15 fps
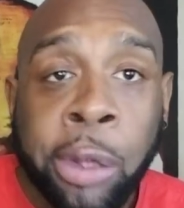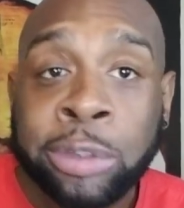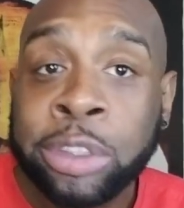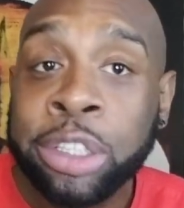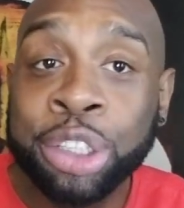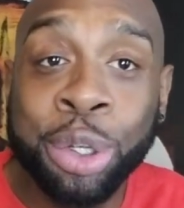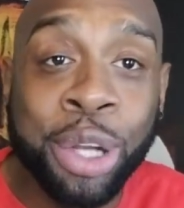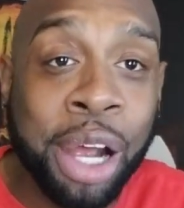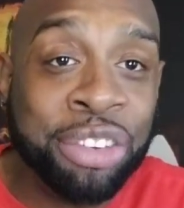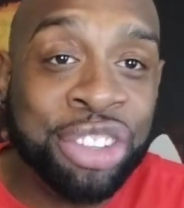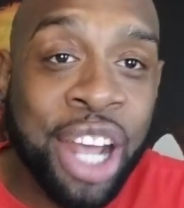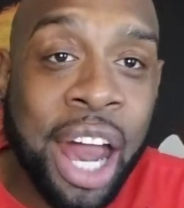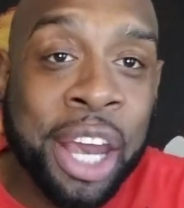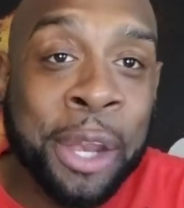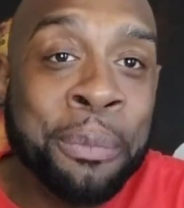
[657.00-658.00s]
You love
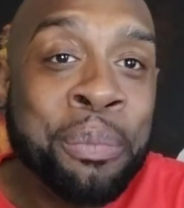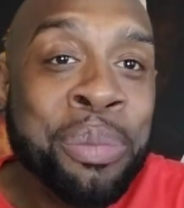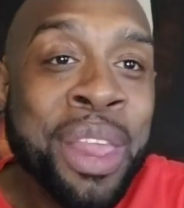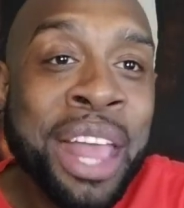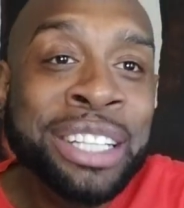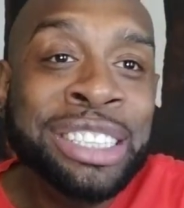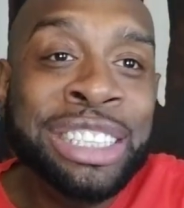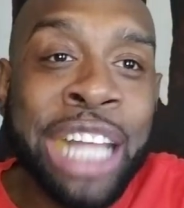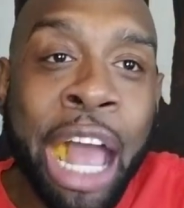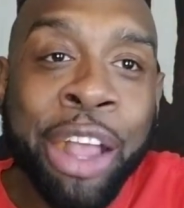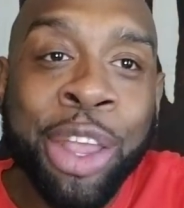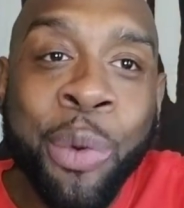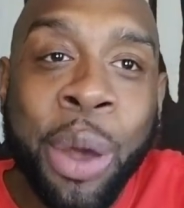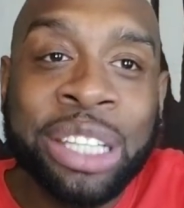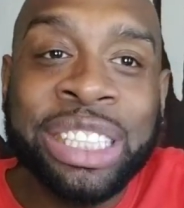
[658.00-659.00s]
Chani. Thank
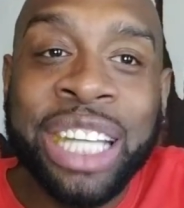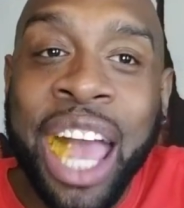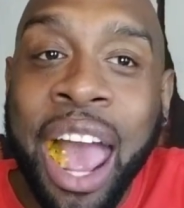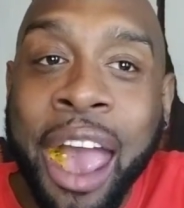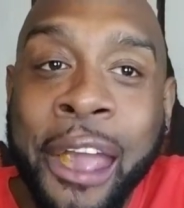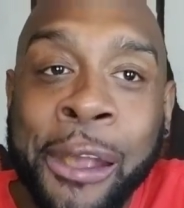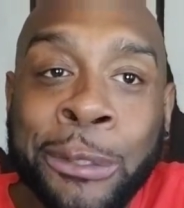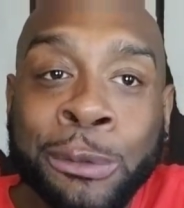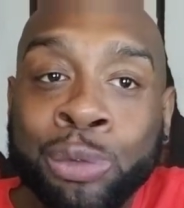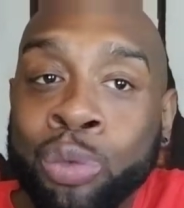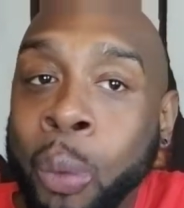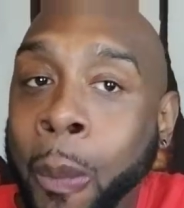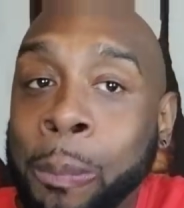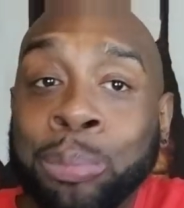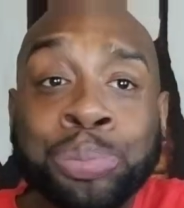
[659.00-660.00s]
you once again.
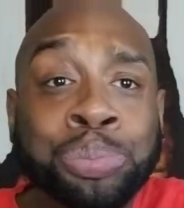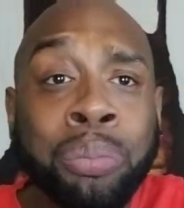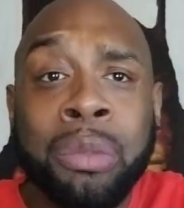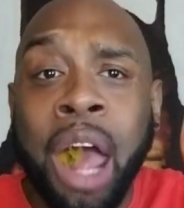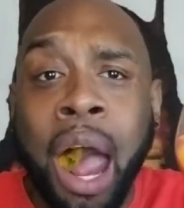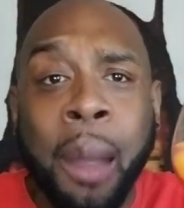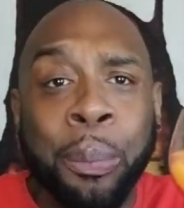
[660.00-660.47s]
I